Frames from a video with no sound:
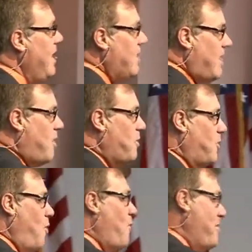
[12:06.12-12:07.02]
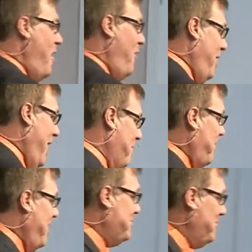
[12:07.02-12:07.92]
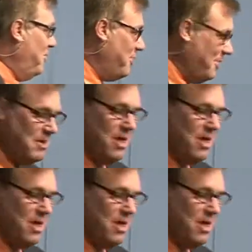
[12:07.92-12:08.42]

They were recording all that. Praise the Lord.